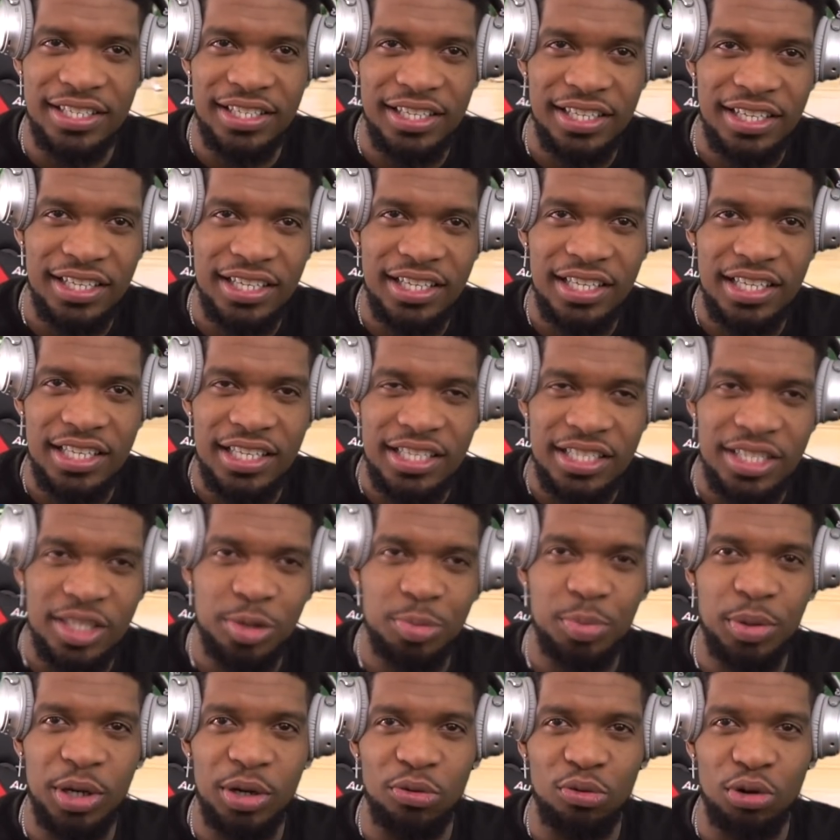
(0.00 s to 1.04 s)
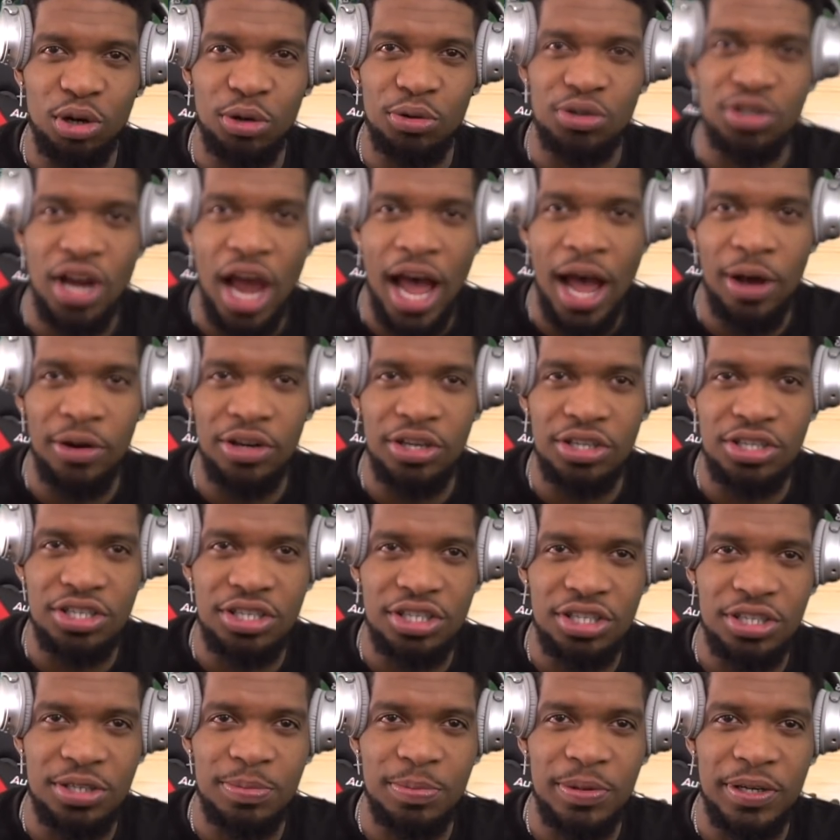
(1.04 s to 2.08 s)
Just being real
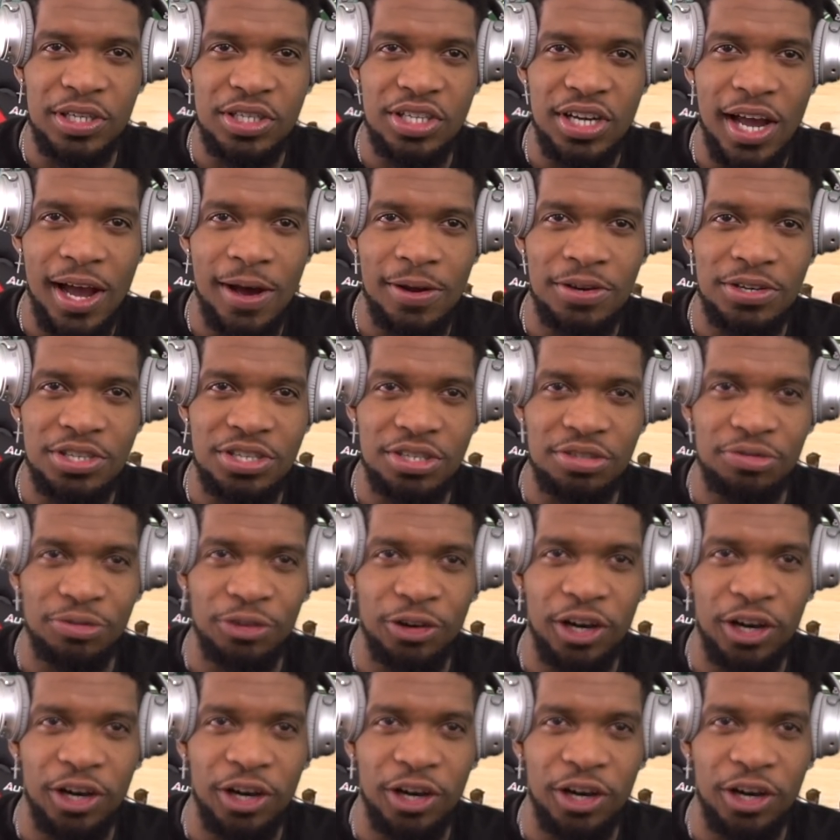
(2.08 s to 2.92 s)
childish. Just being childish as